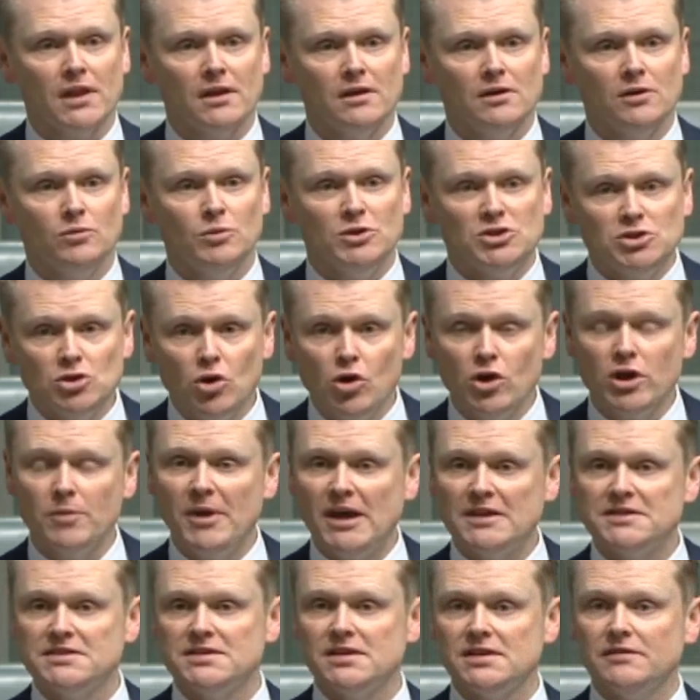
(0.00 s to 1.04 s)
We talk
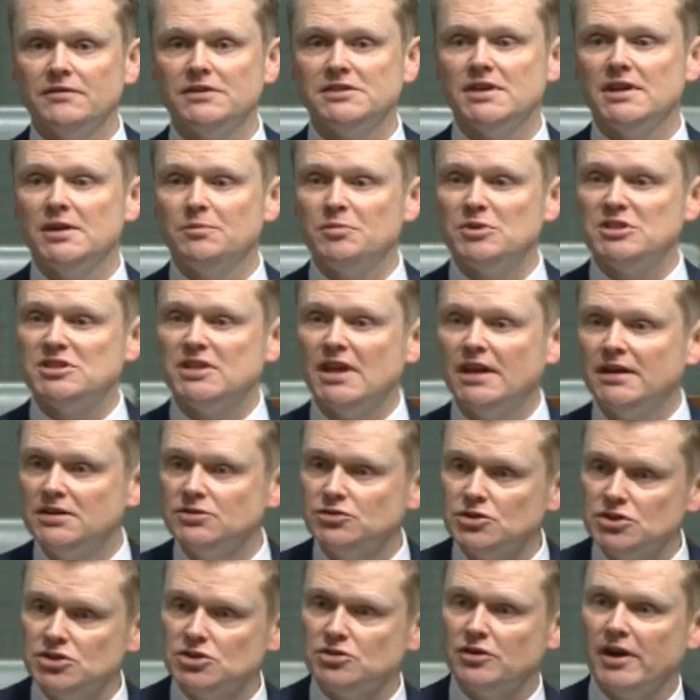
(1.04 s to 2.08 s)
about 17%
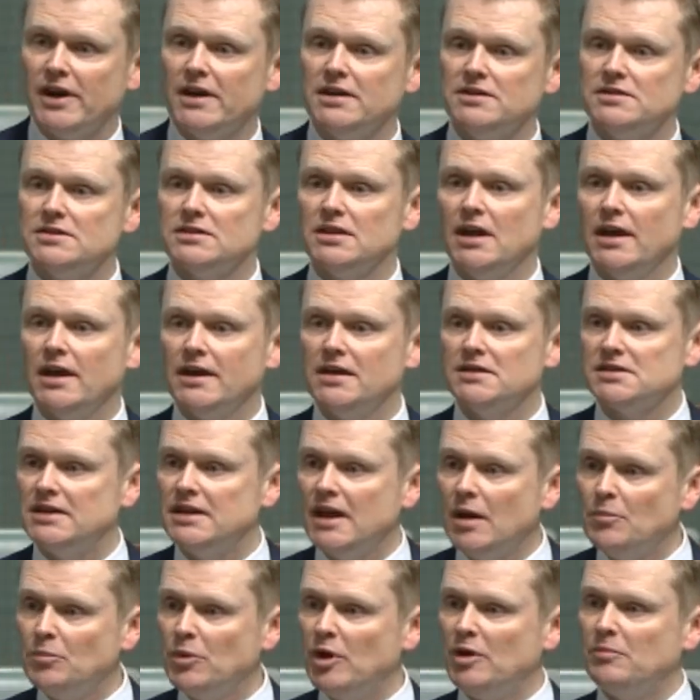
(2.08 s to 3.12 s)
interest rates like it's a
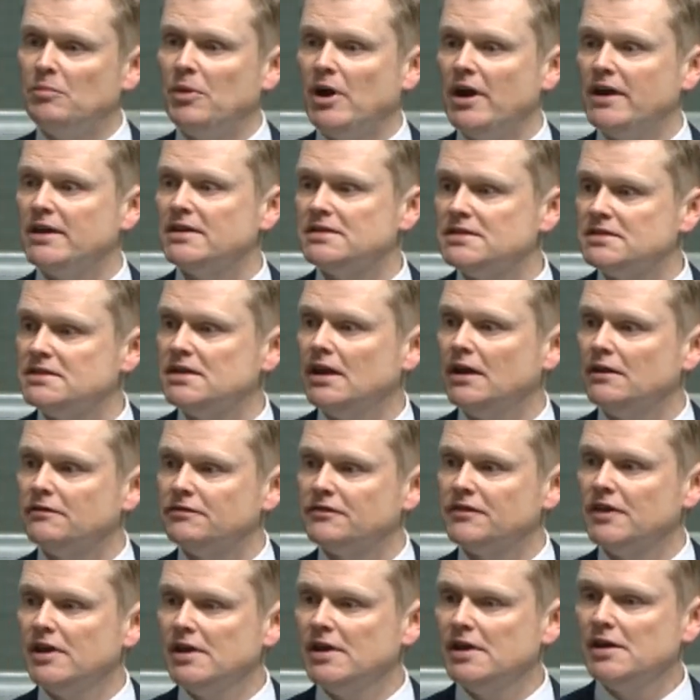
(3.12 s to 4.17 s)
number by
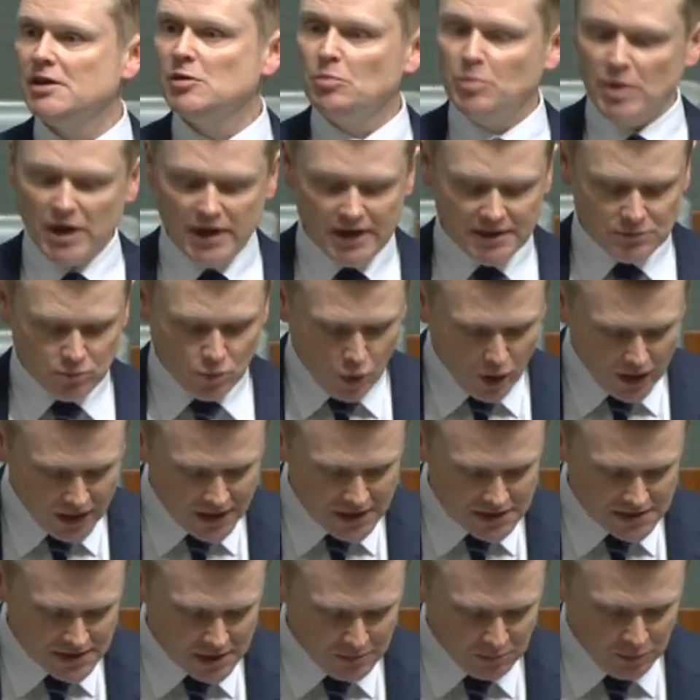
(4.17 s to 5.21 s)
itself, but what
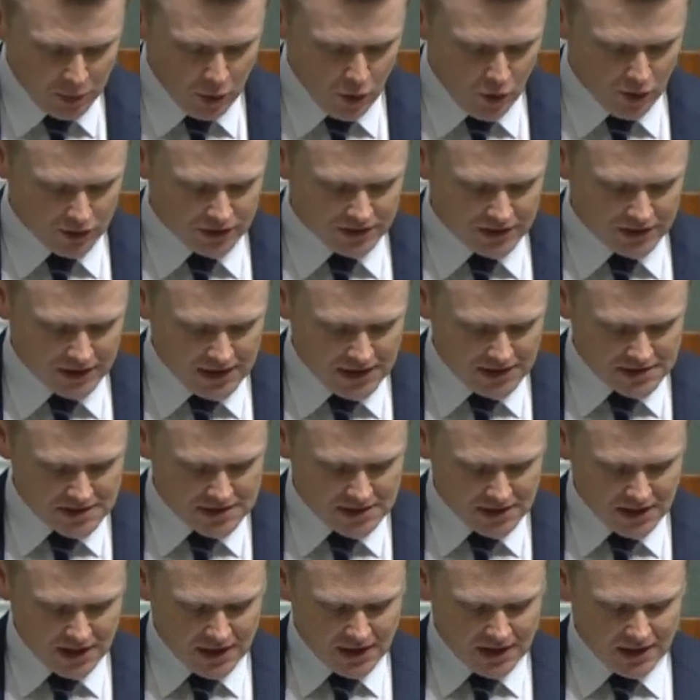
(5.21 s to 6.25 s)
is important
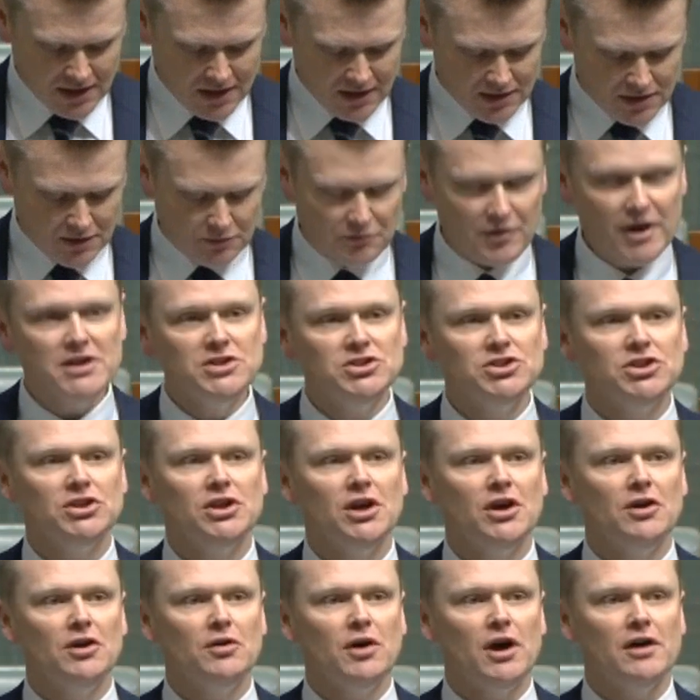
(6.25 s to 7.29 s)
is the
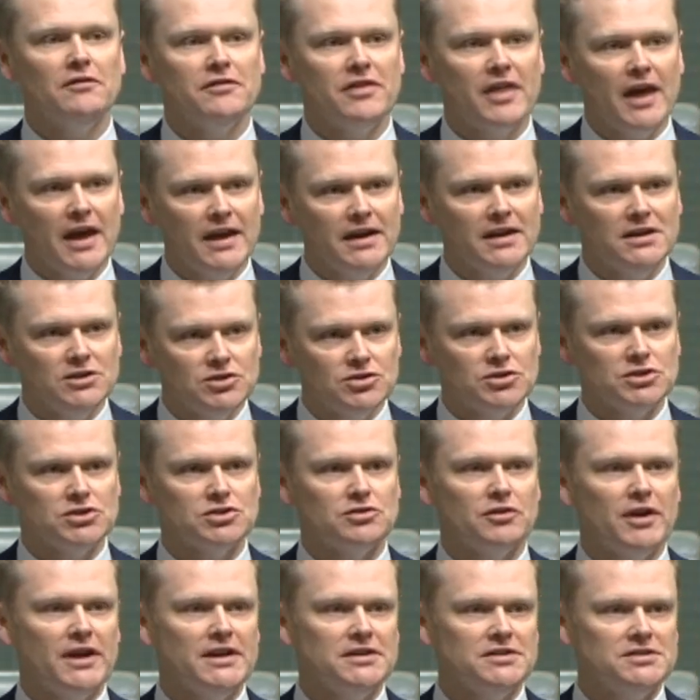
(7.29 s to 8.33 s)
ratio of that
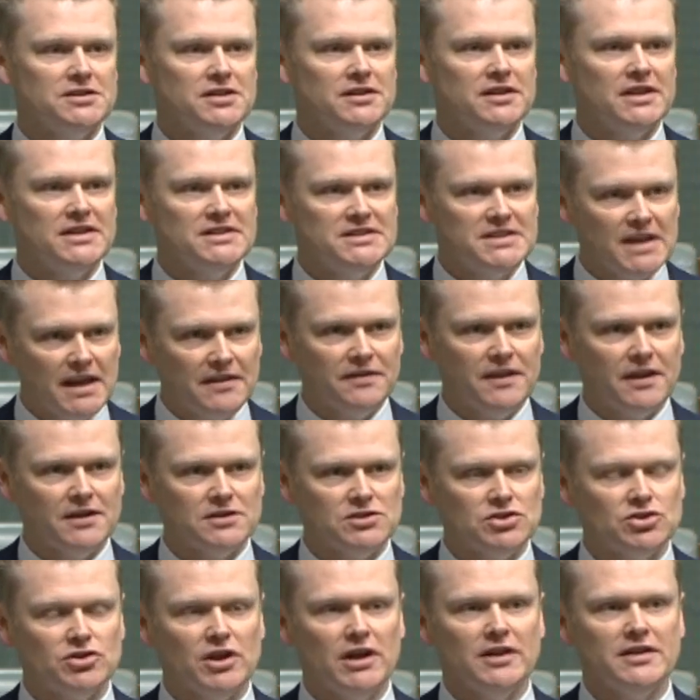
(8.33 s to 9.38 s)
interest rate to the debt that
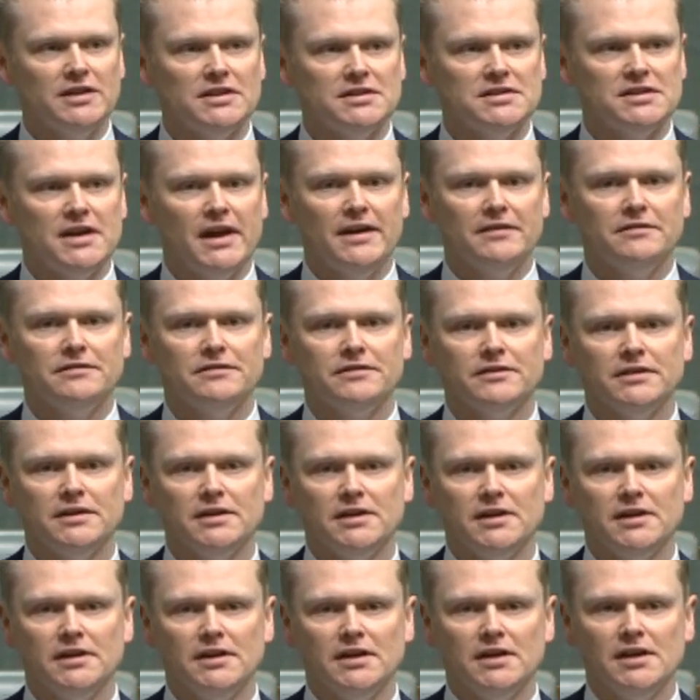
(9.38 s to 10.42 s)
Australians have.
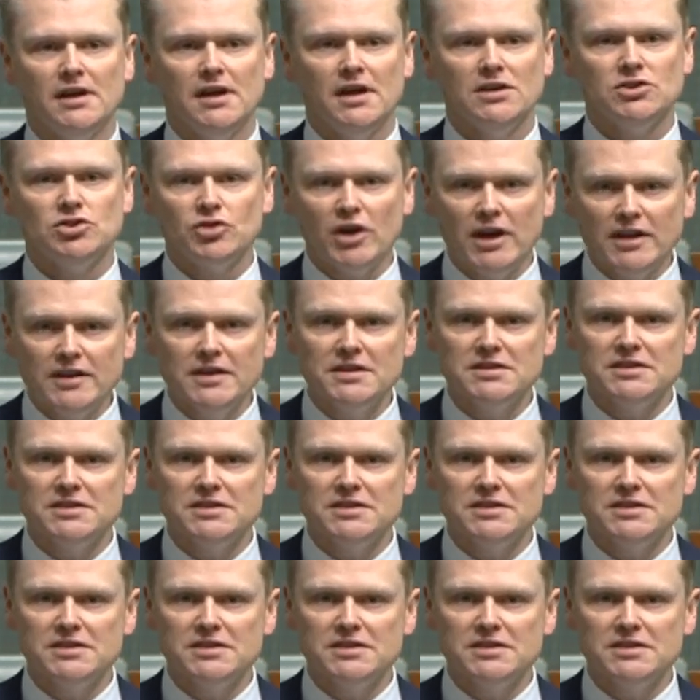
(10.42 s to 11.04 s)
Australians